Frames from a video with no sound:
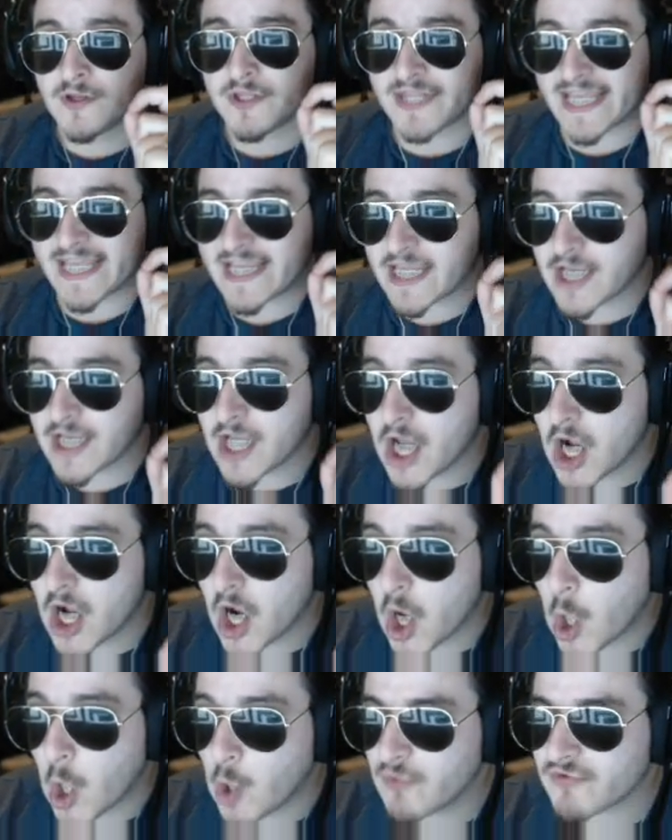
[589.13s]
They can
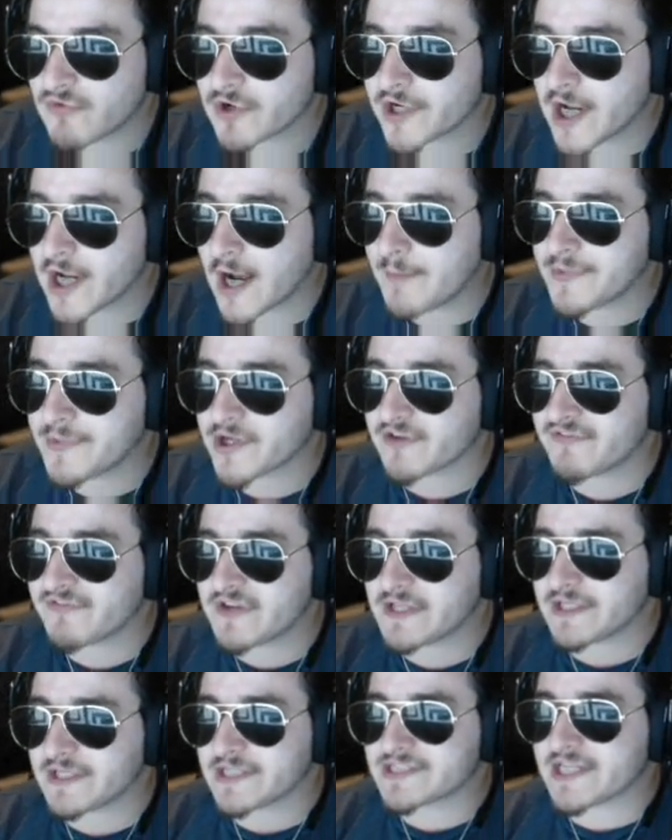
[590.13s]
overcome their
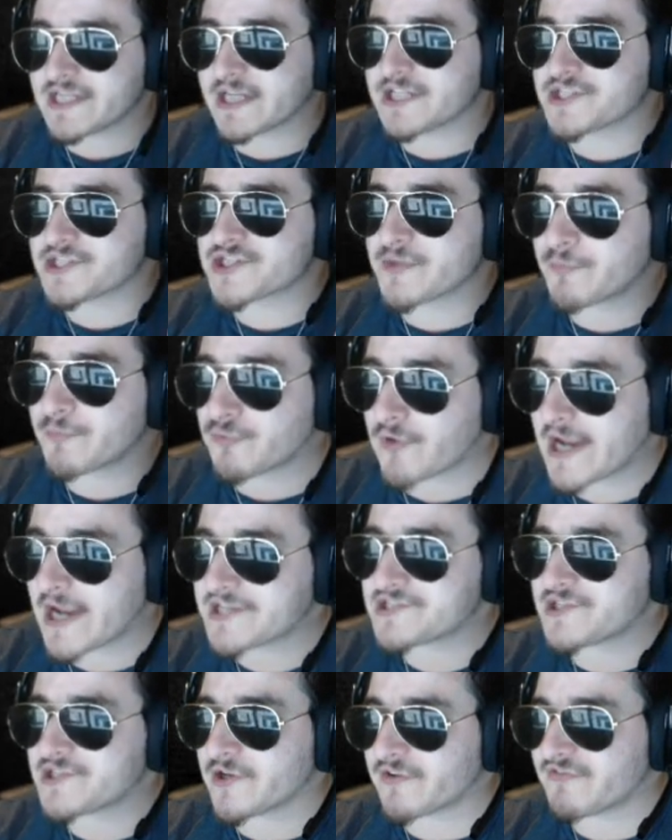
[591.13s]
feelings. They can
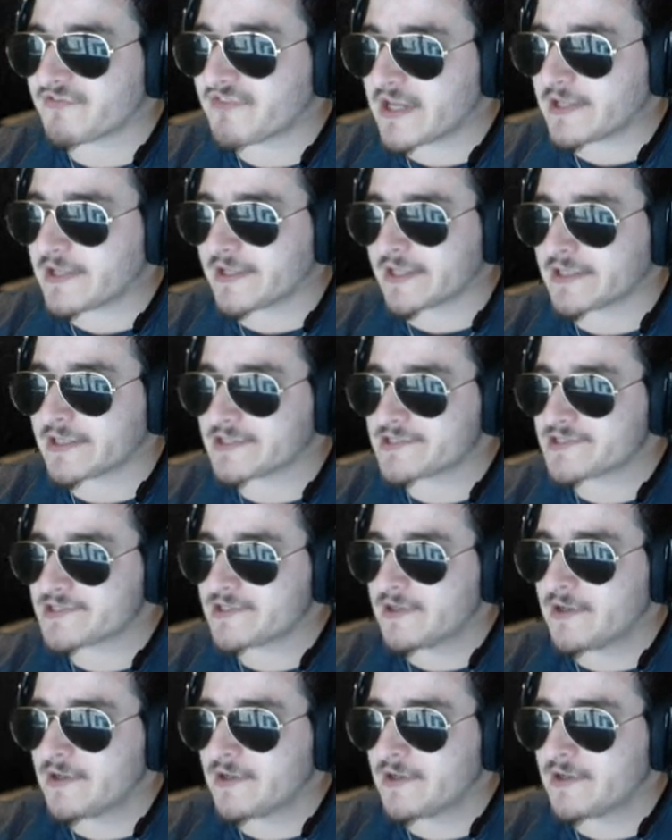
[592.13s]
suppress their feelings.